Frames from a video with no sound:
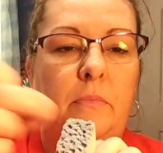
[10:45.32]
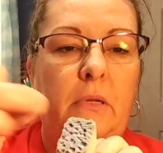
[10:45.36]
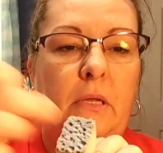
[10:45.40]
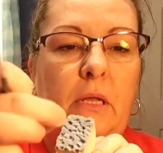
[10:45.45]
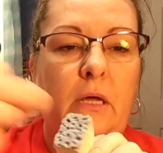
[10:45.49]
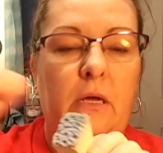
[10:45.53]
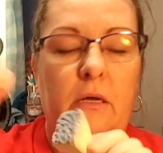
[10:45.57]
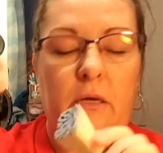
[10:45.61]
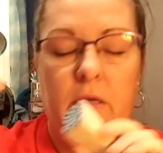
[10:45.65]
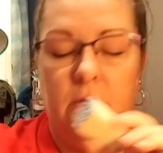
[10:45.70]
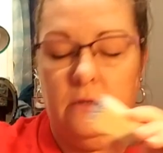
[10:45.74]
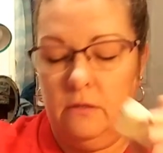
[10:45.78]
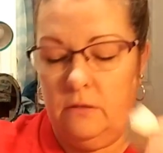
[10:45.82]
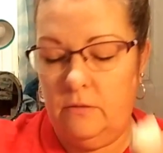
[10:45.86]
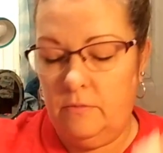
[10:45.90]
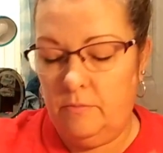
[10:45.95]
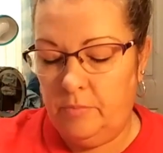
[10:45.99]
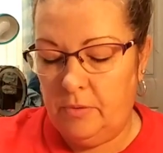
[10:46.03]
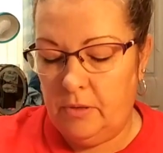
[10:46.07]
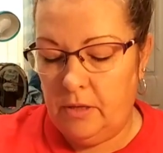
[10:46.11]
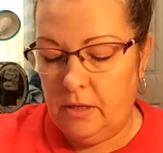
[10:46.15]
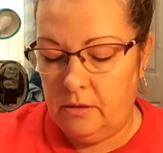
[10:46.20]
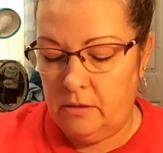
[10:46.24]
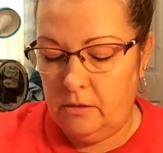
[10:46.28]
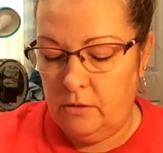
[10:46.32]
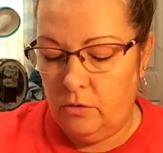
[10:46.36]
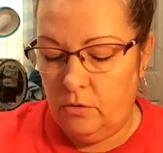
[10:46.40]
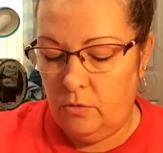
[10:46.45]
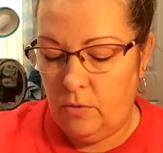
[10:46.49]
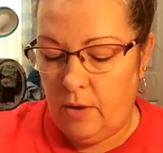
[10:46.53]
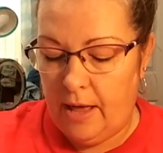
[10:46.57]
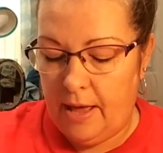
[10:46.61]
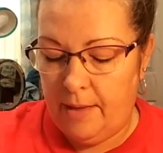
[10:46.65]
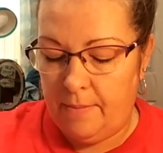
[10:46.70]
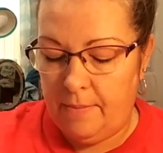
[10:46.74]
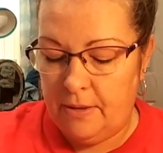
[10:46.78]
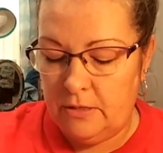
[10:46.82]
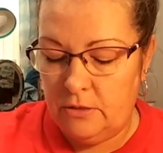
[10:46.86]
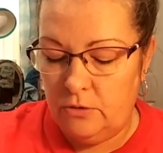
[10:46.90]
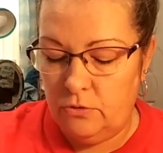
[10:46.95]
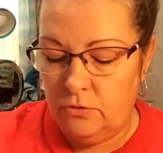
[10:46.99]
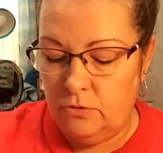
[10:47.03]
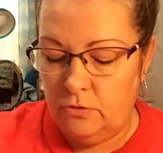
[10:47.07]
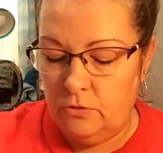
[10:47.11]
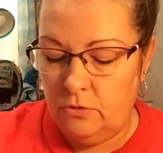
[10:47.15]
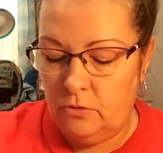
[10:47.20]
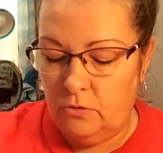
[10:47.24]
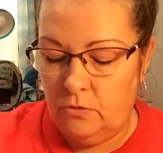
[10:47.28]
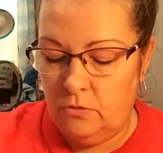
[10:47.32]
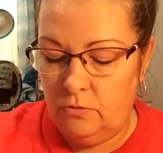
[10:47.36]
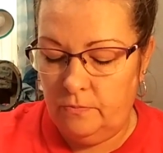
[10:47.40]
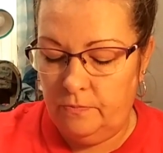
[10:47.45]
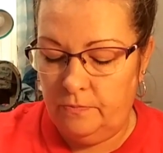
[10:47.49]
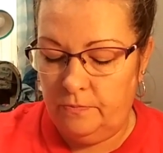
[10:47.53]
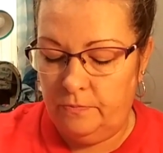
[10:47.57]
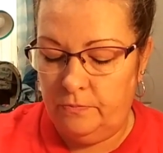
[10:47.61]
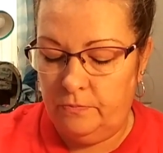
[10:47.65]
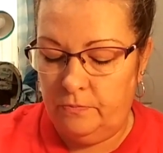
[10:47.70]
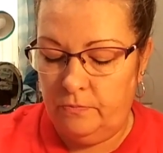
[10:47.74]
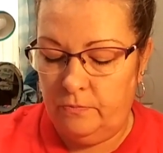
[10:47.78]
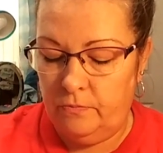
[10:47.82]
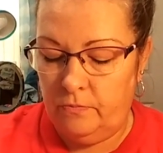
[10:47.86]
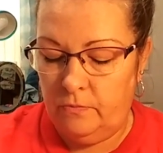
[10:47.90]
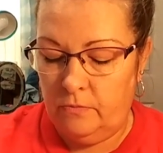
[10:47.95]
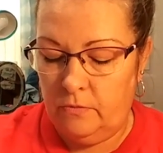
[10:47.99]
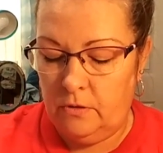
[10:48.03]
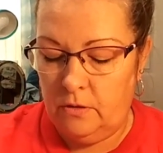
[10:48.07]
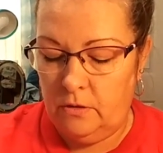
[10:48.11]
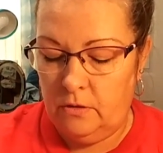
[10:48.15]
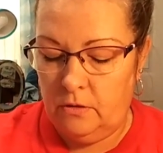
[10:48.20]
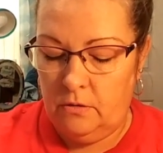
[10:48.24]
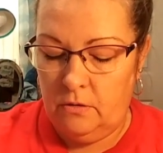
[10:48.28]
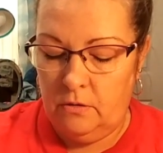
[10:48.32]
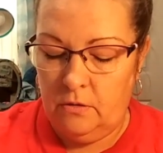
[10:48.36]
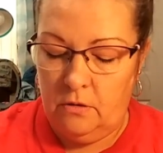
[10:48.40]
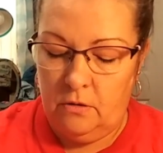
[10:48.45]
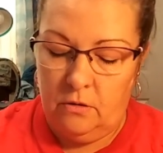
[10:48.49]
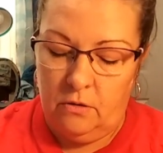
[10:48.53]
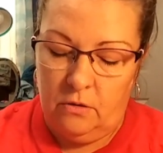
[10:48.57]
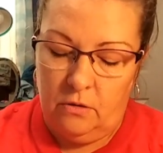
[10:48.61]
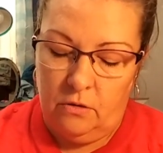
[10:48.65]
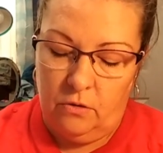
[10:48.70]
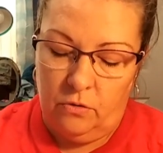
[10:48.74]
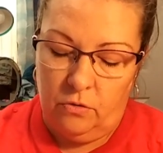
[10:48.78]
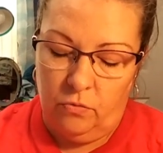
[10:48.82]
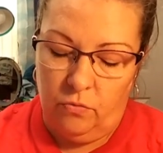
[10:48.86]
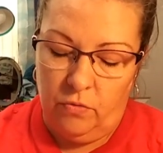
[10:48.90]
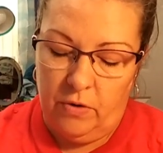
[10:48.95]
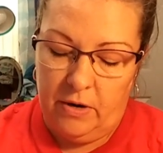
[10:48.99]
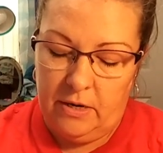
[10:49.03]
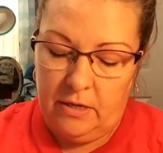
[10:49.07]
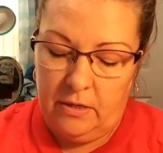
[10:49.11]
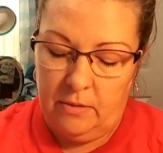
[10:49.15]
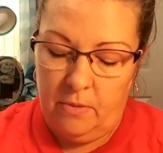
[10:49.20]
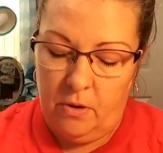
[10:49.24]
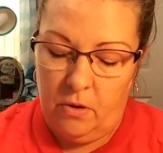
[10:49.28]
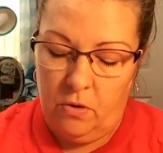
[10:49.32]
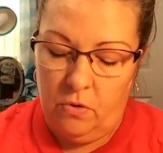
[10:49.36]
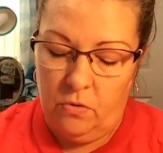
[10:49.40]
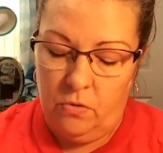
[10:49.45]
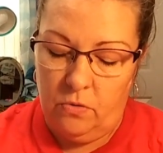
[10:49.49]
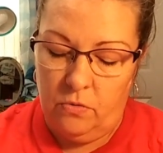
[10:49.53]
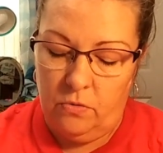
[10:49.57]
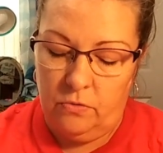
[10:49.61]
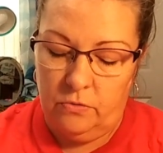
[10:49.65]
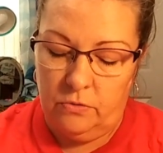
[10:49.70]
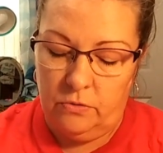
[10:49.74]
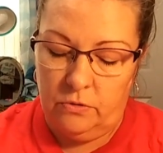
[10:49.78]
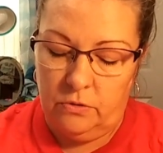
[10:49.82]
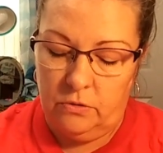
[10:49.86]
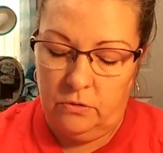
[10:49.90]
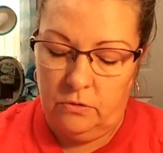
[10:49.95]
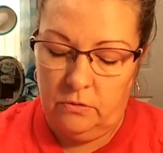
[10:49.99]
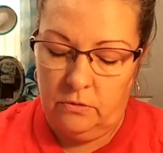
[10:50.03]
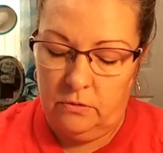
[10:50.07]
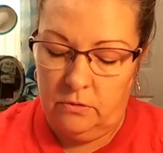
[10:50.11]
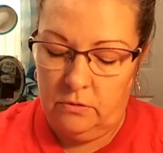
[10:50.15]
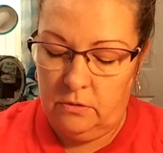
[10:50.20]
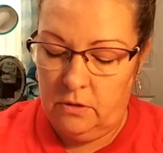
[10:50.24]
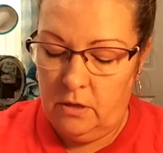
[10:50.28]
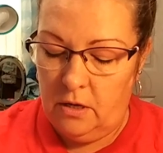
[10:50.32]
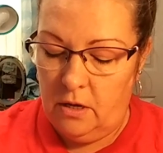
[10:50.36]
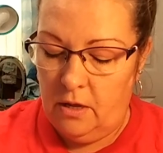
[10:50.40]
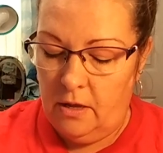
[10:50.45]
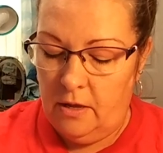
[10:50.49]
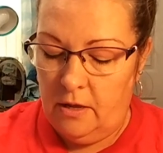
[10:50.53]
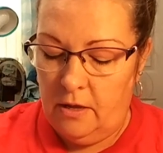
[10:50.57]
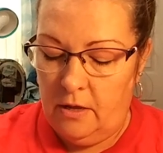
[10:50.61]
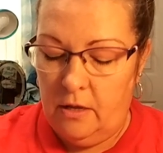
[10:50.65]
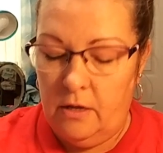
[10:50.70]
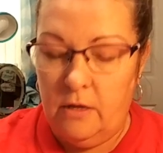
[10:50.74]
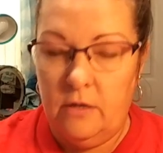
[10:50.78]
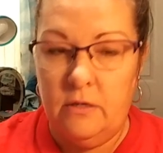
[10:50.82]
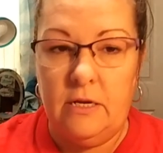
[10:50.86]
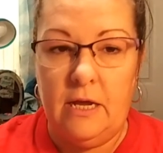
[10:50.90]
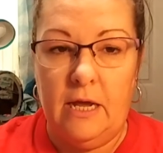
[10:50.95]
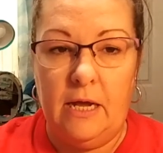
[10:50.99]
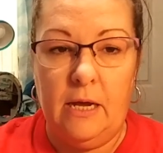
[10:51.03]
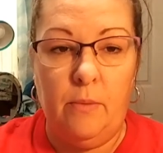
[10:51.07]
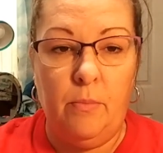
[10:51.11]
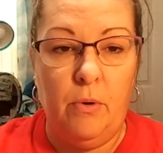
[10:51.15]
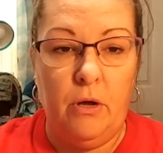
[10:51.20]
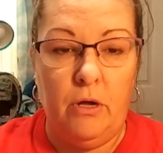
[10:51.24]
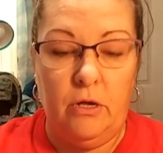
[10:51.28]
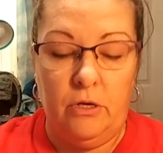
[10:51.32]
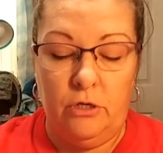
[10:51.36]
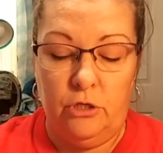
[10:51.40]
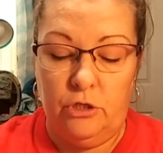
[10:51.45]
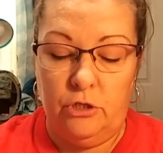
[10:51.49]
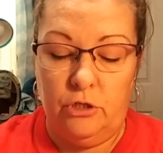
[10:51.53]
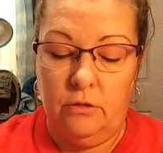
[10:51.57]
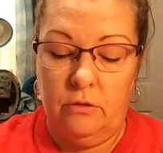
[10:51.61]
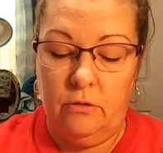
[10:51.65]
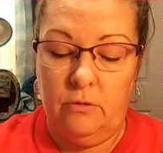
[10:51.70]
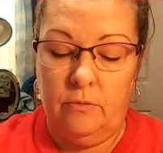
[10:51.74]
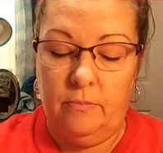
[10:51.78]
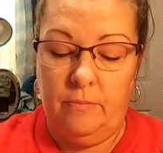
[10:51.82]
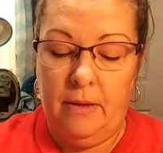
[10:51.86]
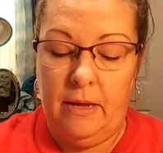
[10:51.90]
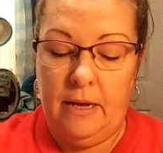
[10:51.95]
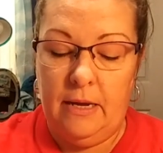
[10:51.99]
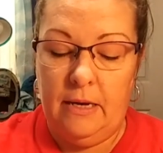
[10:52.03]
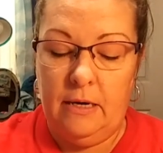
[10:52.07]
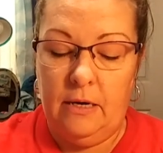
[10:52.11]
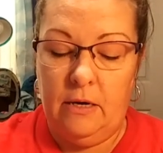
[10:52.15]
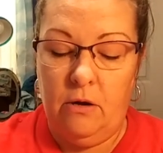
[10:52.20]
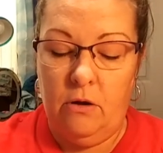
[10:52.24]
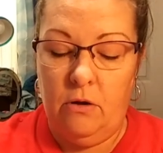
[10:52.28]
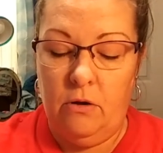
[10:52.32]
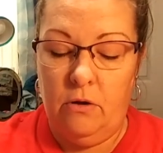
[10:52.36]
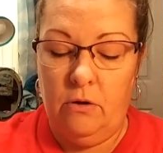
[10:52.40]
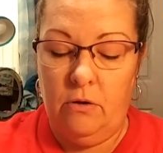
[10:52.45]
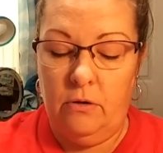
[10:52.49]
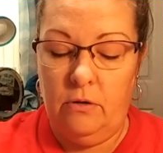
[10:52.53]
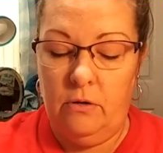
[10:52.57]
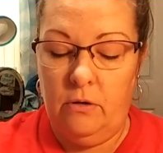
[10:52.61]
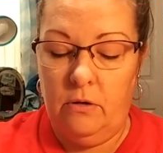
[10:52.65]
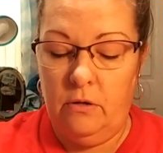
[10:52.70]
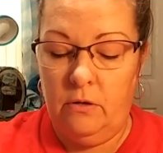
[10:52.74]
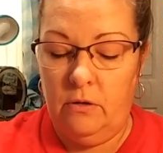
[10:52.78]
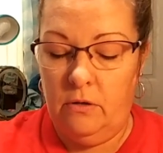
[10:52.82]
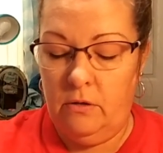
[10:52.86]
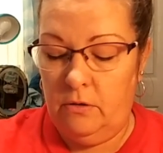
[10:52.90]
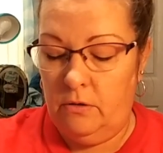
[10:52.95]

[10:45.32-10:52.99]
pluck little haphazard little random holes, take a brush, paint it on.